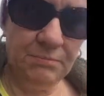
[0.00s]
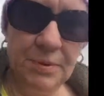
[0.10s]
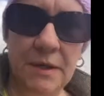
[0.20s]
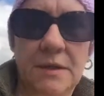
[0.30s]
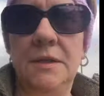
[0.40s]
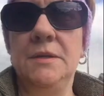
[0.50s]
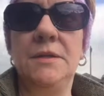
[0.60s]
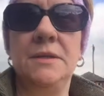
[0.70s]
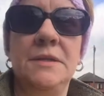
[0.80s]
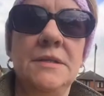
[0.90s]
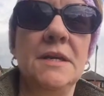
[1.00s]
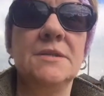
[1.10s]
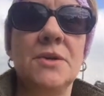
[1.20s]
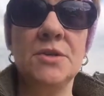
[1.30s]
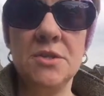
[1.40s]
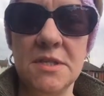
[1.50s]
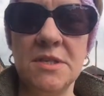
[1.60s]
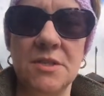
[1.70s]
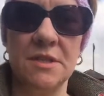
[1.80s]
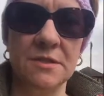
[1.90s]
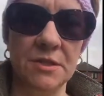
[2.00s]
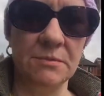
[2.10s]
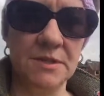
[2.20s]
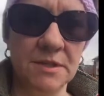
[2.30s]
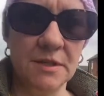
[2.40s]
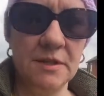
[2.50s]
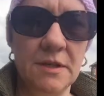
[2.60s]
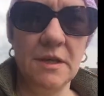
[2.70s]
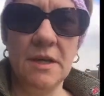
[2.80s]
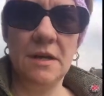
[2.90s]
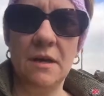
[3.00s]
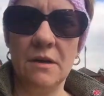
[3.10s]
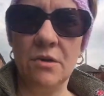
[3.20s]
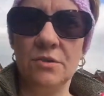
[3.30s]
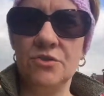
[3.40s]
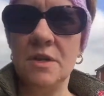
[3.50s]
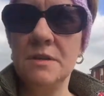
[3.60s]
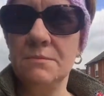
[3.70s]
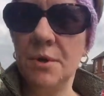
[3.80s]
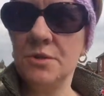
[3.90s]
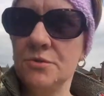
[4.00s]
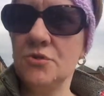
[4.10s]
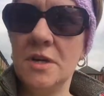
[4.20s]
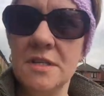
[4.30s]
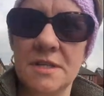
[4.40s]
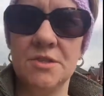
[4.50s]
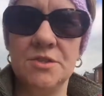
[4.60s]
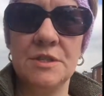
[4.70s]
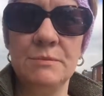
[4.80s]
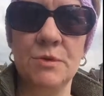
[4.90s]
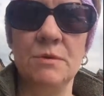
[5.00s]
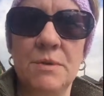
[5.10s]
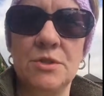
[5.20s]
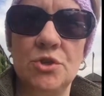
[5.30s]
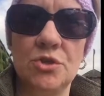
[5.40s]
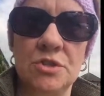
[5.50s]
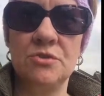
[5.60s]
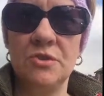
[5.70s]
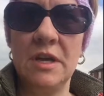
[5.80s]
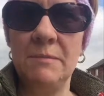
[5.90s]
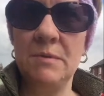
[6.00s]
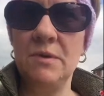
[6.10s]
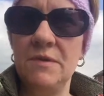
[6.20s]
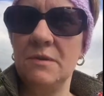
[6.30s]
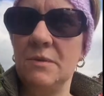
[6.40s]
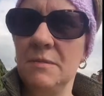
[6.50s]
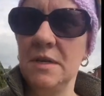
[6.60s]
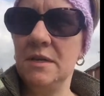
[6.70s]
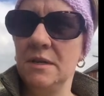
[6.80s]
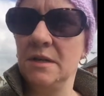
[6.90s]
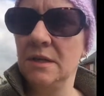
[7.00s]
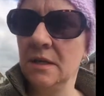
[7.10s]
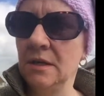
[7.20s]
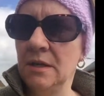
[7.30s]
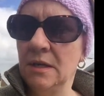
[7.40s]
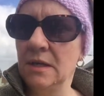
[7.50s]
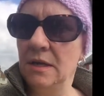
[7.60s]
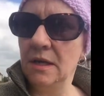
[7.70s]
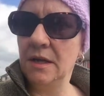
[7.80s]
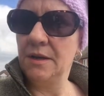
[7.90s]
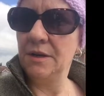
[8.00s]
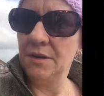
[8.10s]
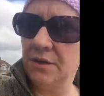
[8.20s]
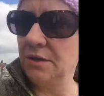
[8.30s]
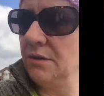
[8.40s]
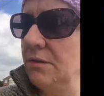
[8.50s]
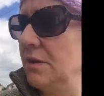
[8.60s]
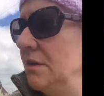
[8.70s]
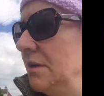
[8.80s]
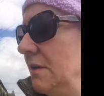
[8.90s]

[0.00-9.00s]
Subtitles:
but yeah, so I had a good session at the gym today. I've got a training, personal training session tomorrow, but Josh is going to come in with me. And oh look,